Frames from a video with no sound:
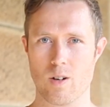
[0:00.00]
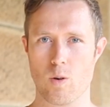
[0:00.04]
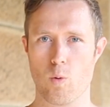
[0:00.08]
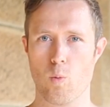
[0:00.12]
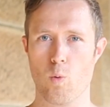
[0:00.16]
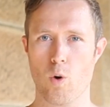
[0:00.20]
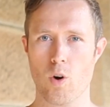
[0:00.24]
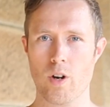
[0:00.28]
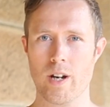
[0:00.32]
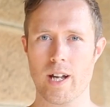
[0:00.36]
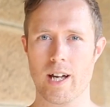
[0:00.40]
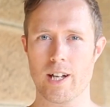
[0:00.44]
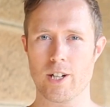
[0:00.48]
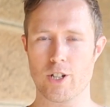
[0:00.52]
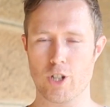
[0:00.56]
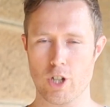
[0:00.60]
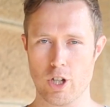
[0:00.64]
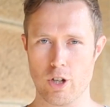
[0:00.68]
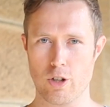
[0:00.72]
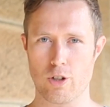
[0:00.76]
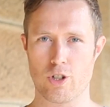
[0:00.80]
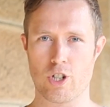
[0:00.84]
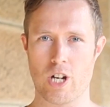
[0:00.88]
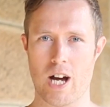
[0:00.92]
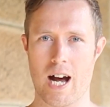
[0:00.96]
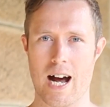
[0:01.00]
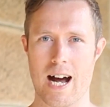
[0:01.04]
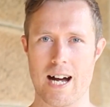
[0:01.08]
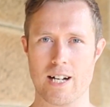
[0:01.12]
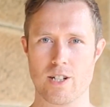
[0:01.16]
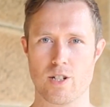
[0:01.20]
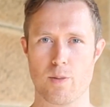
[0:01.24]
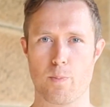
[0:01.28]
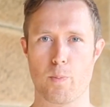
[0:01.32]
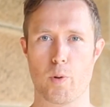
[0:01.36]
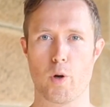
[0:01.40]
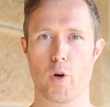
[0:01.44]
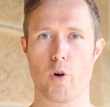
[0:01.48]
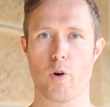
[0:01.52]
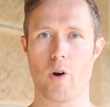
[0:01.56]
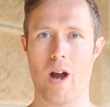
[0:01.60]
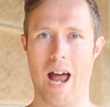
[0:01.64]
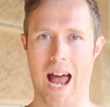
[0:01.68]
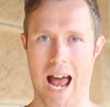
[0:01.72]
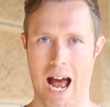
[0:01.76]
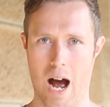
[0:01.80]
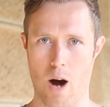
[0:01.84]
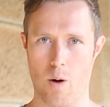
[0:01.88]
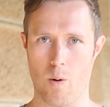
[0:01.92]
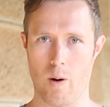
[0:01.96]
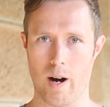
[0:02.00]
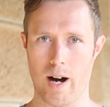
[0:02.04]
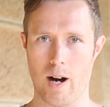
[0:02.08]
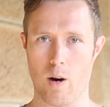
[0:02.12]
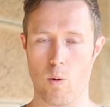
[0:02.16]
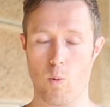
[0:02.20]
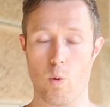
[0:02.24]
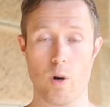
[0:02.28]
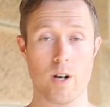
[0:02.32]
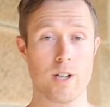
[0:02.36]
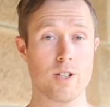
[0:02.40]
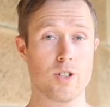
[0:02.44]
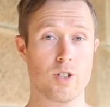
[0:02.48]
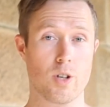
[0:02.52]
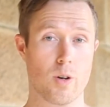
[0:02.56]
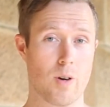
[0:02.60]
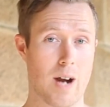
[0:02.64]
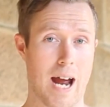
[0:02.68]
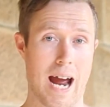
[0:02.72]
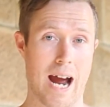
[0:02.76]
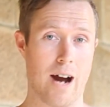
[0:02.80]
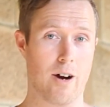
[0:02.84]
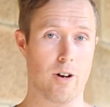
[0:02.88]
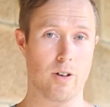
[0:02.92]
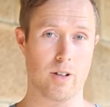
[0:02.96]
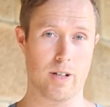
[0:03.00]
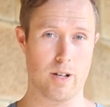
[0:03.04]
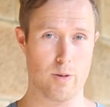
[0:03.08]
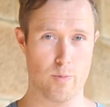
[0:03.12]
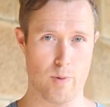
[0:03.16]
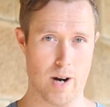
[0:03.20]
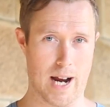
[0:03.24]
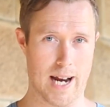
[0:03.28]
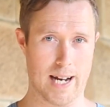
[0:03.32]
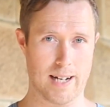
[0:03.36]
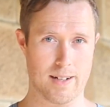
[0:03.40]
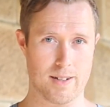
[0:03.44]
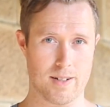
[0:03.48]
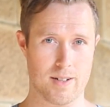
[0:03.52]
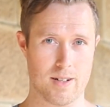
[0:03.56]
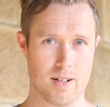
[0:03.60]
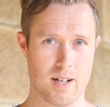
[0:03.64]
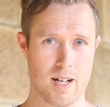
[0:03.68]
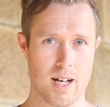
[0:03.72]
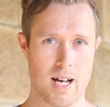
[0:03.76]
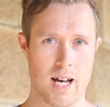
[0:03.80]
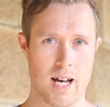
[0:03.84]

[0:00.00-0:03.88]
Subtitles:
what do you charge per hour? What is your hourly rate?